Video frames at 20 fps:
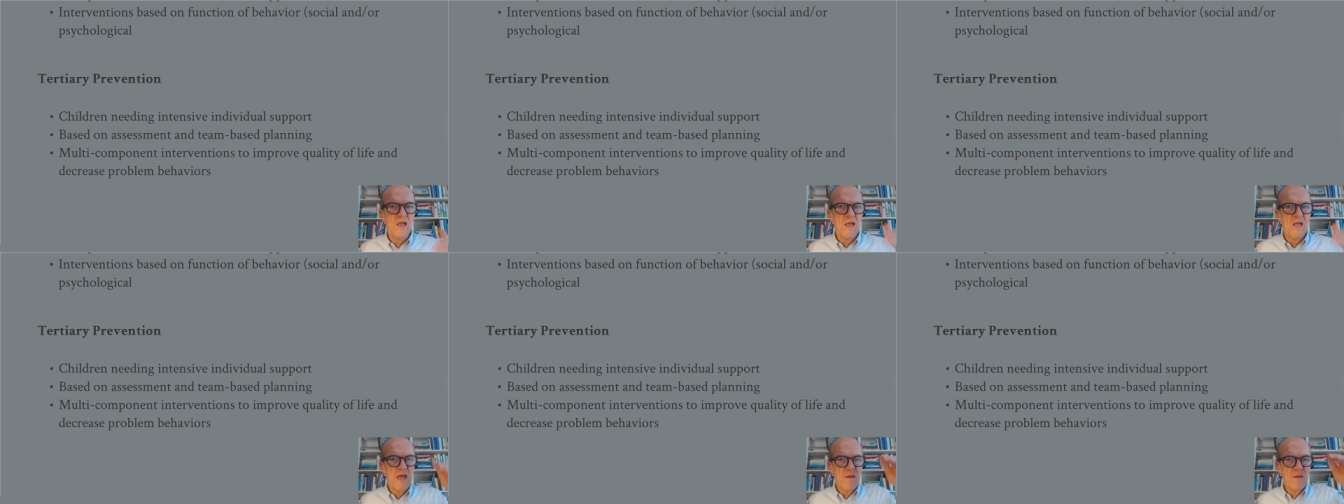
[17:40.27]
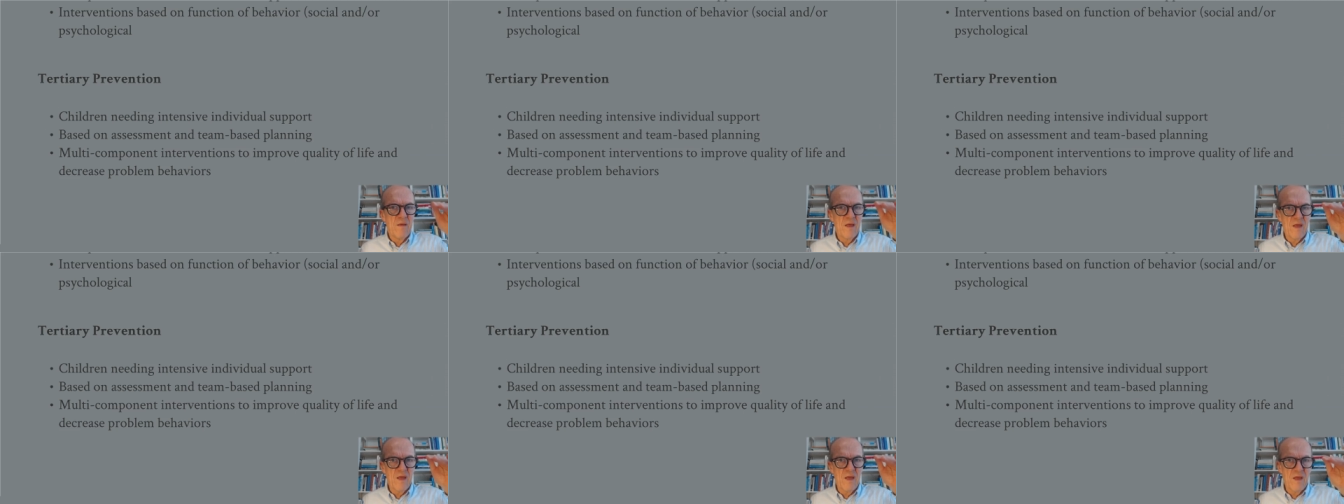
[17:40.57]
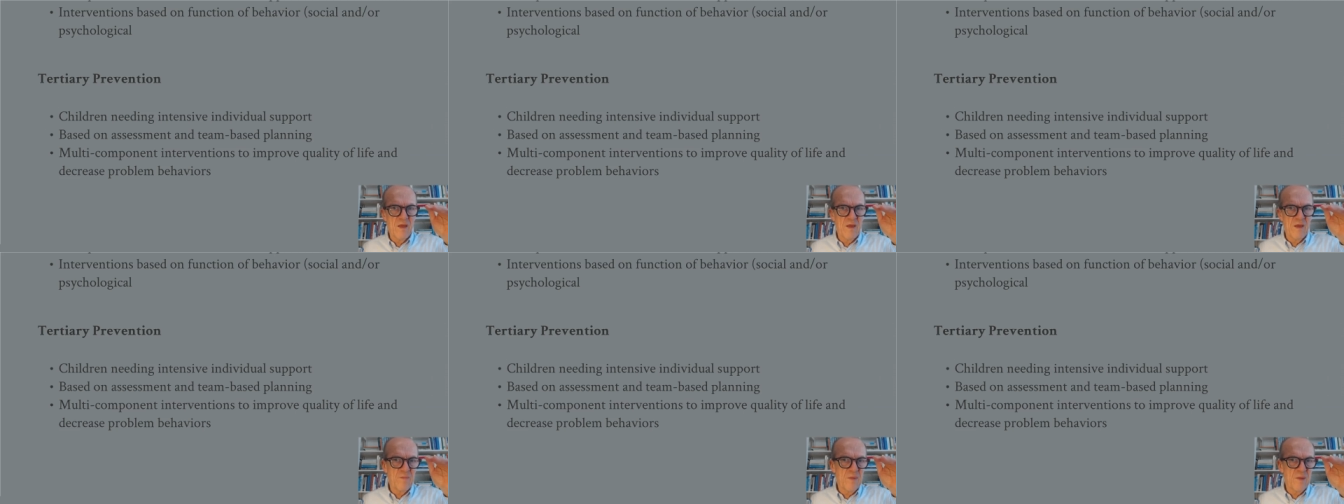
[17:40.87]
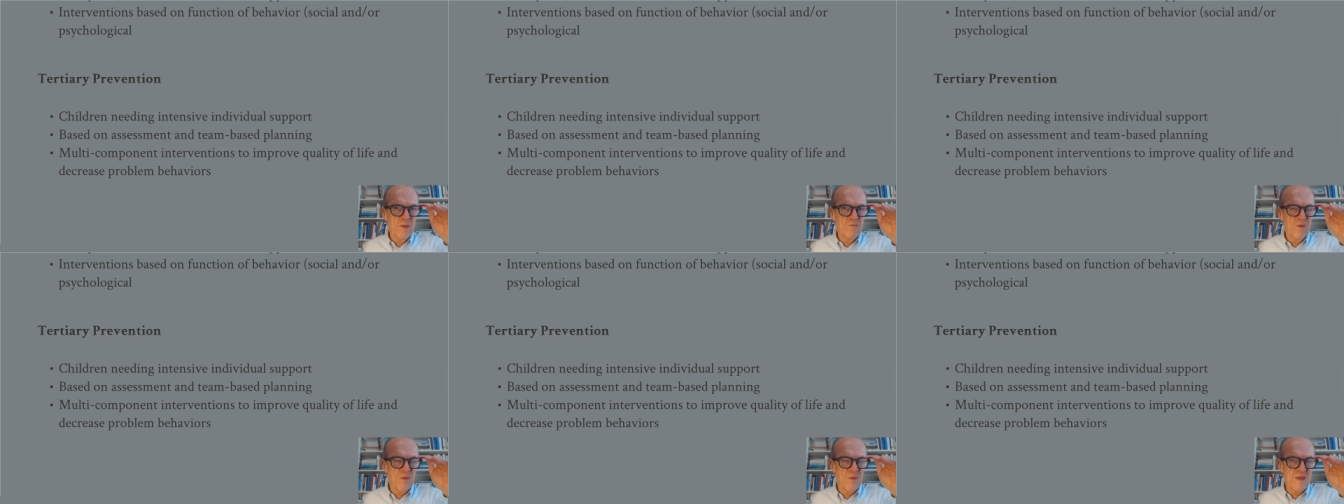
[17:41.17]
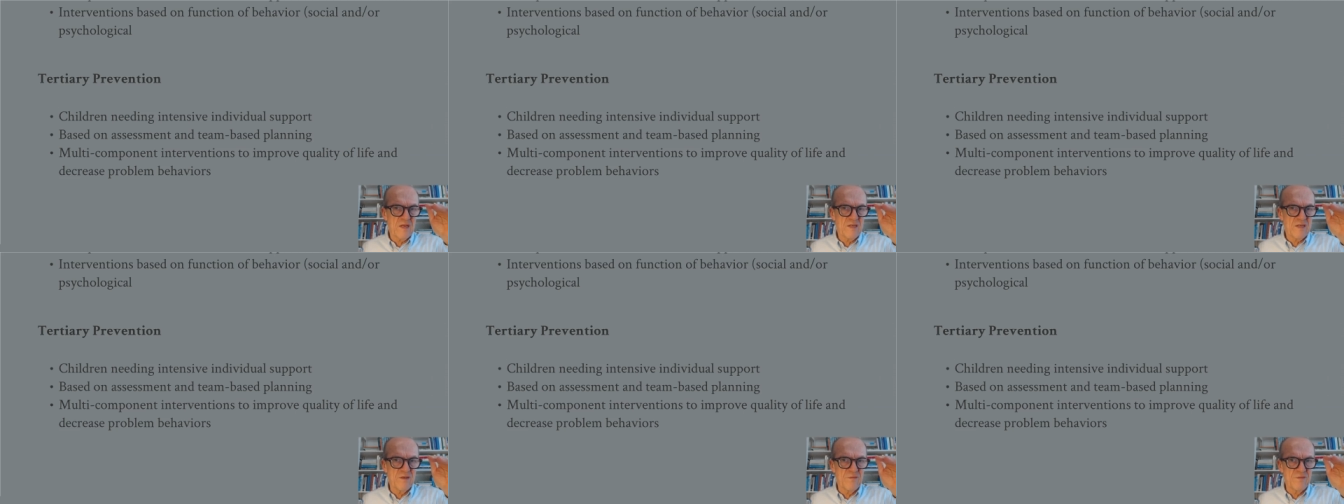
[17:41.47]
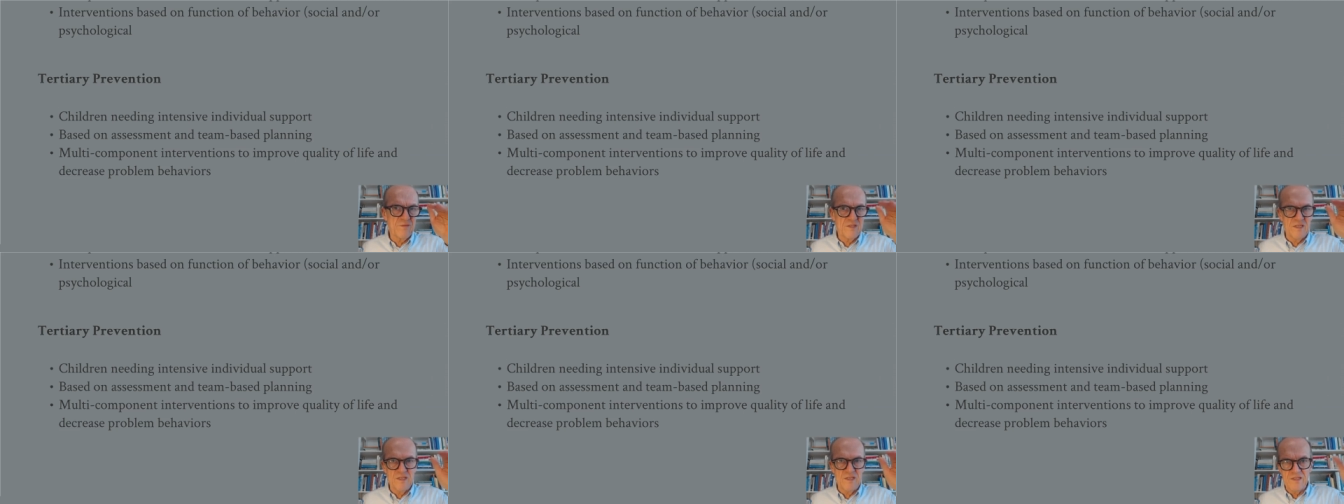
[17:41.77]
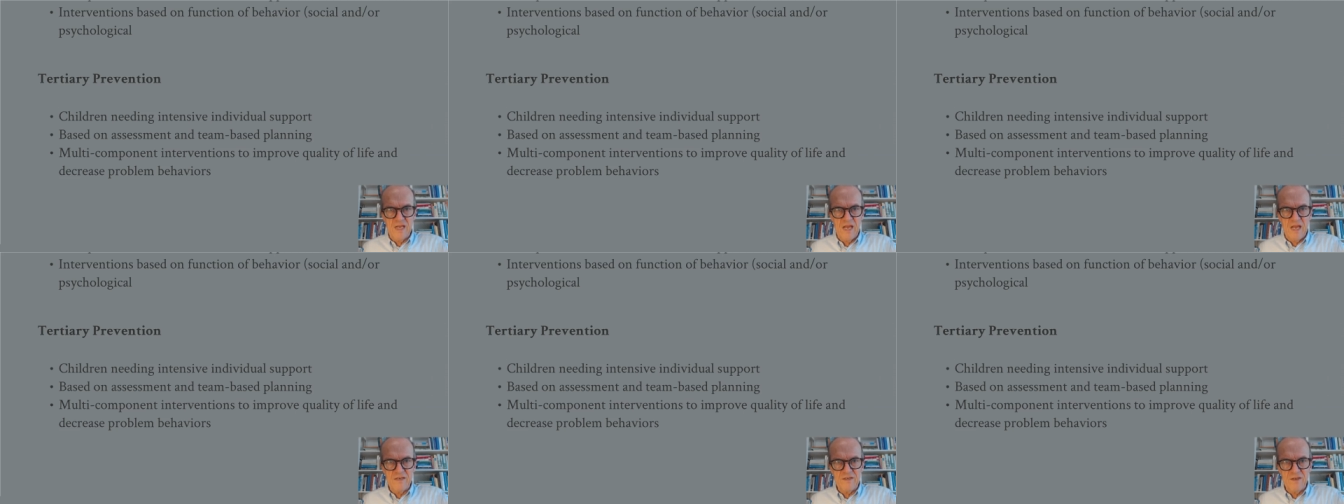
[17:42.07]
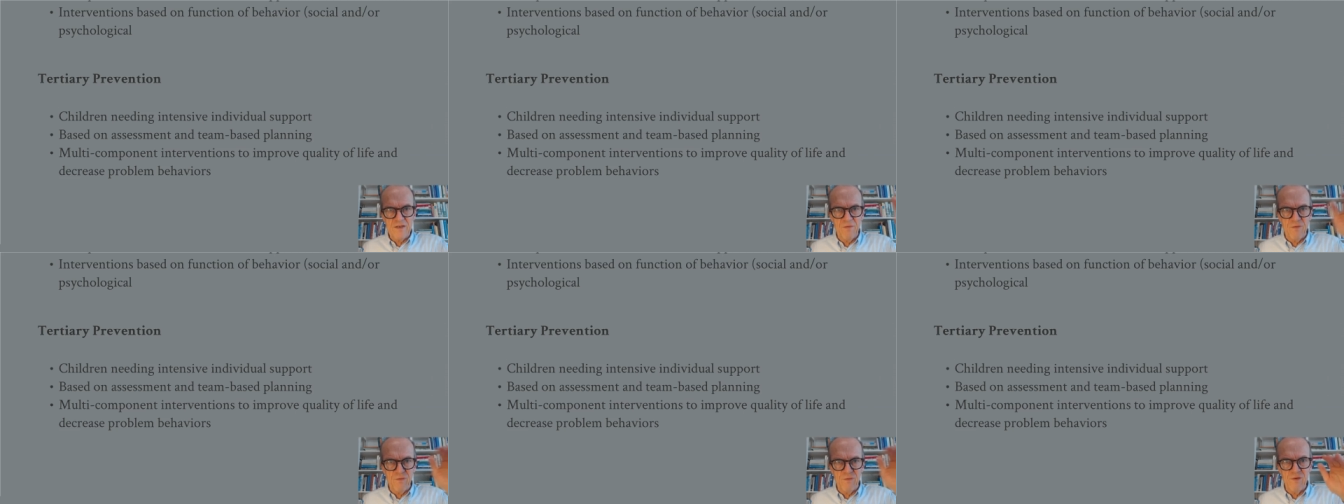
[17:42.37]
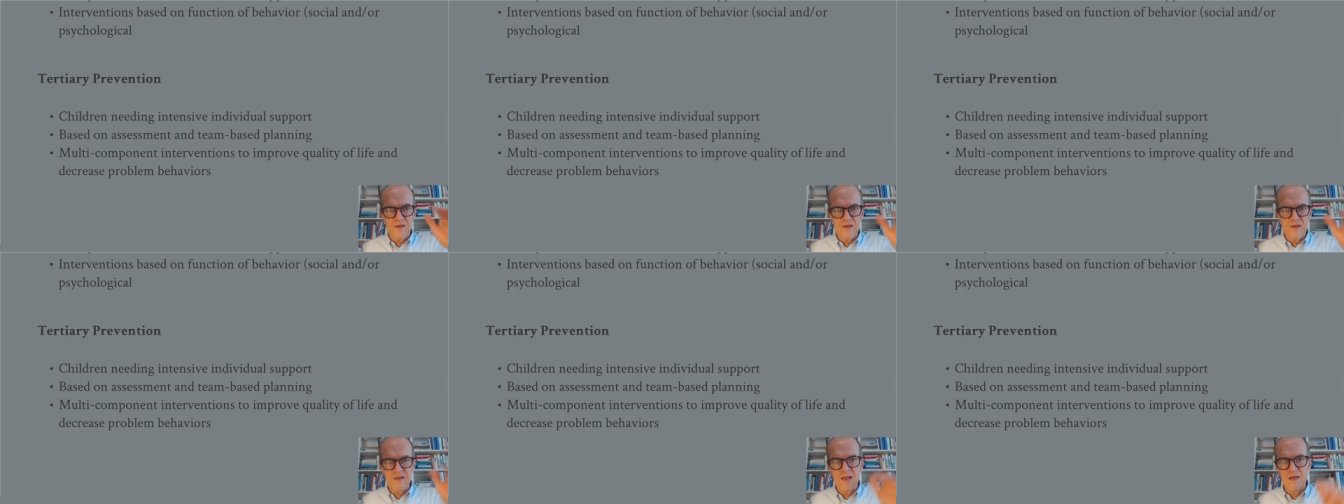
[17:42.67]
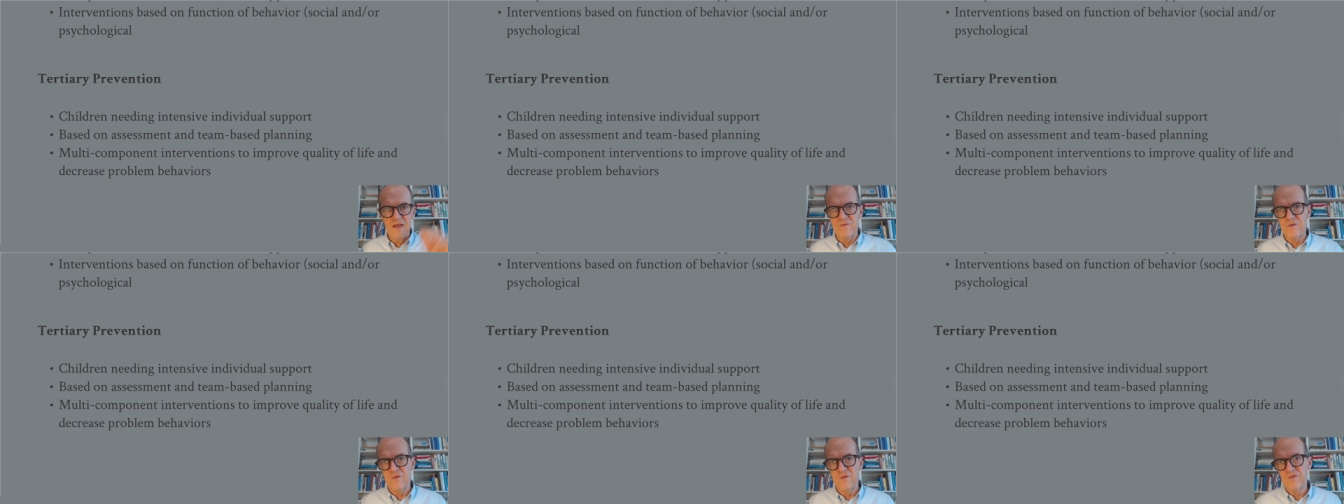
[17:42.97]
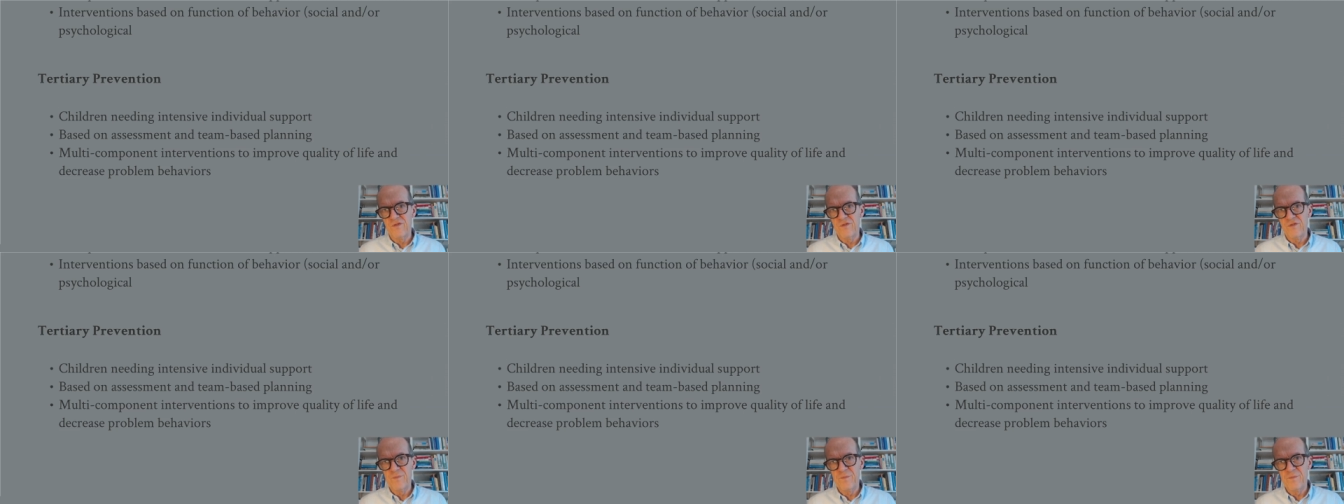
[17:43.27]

with activities at 3 levels.